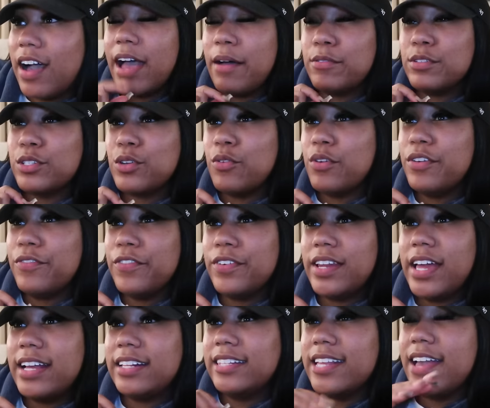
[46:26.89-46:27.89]
I was going for
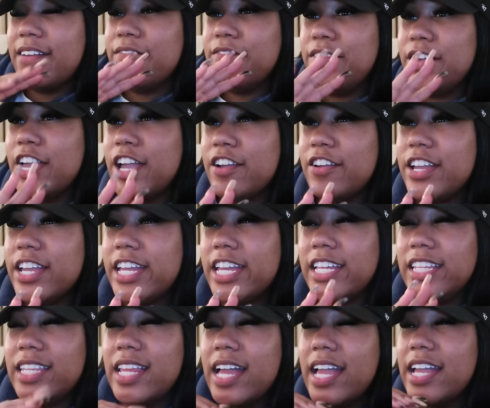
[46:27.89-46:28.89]
like that
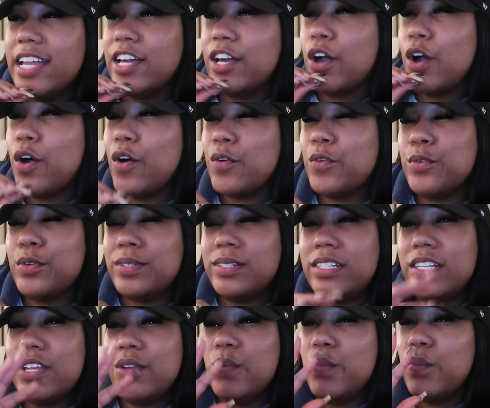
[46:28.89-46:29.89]
very like
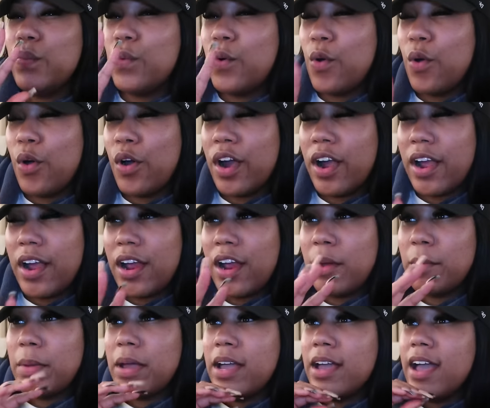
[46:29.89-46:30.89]
cozy,
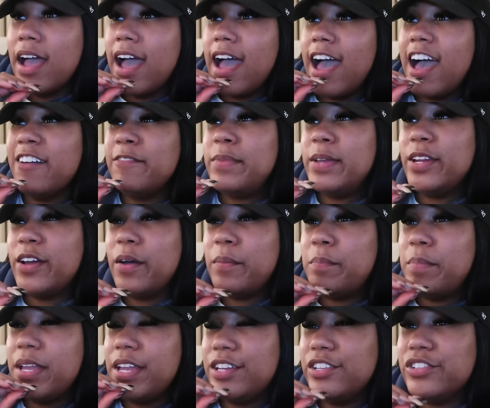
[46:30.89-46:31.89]
warm. I've been on
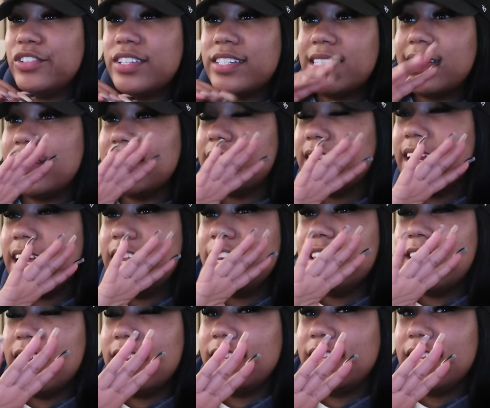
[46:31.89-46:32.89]
Pinterest looking at
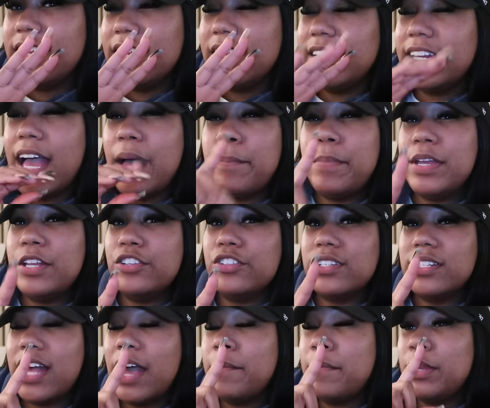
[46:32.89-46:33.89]
nothing, not
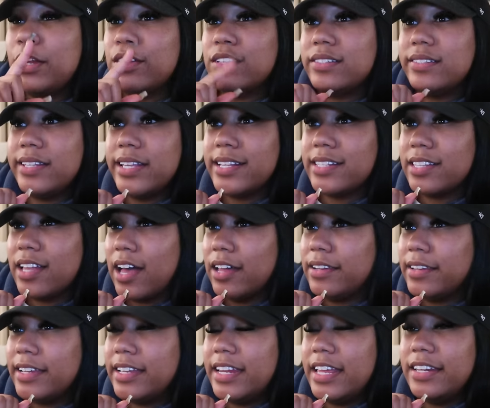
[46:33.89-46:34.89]
Pinterest. I've been on TikTok
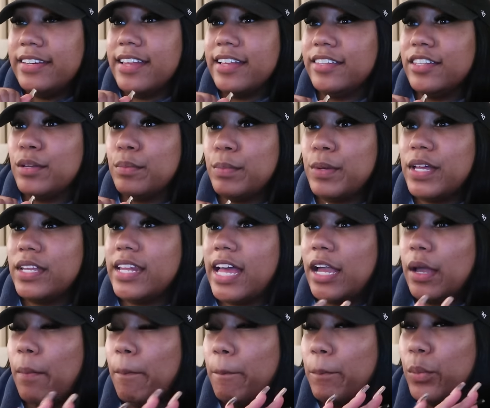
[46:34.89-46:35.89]
looking at nothing but
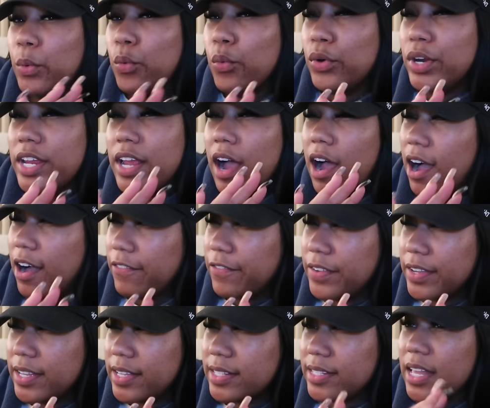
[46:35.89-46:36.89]
like moody
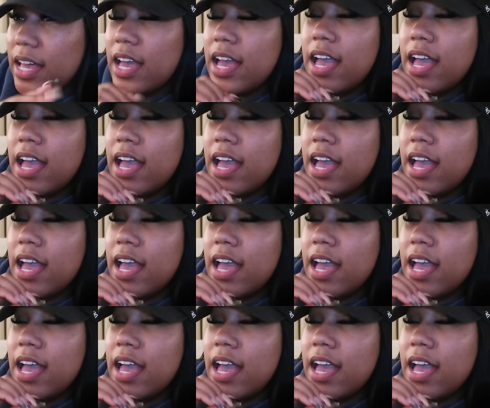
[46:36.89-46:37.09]
office.